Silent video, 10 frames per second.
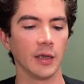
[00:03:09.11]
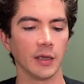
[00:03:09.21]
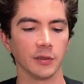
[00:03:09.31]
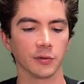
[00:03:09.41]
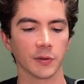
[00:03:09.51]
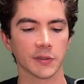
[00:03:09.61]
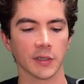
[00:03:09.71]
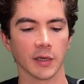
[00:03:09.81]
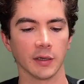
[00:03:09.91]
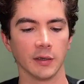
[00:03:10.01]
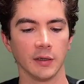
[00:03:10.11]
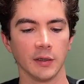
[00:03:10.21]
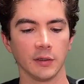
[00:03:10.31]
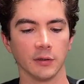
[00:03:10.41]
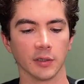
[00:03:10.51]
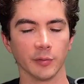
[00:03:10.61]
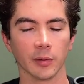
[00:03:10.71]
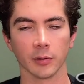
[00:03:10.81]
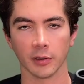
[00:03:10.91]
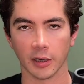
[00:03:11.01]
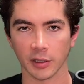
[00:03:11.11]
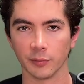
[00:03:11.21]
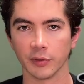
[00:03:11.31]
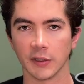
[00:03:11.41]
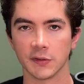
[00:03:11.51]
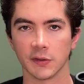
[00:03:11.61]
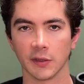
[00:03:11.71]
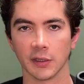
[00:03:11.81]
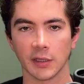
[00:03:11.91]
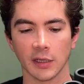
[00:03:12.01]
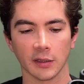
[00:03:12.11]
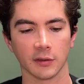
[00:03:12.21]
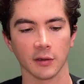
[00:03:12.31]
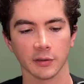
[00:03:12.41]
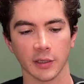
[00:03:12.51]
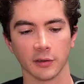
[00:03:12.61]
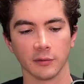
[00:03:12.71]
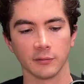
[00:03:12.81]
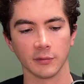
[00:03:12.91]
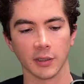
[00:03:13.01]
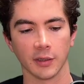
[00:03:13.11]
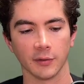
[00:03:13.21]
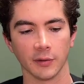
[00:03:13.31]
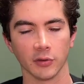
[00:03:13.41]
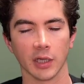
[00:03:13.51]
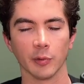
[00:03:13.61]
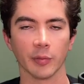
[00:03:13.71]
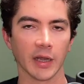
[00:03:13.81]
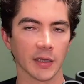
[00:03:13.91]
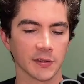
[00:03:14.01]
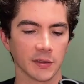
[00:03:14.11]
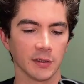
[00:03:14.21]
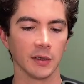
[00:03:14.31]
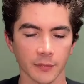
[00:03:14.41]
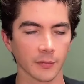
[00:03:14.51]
and you twist that, you're going to be able to lock it in place so that it can't get knocked out of alignment by accident.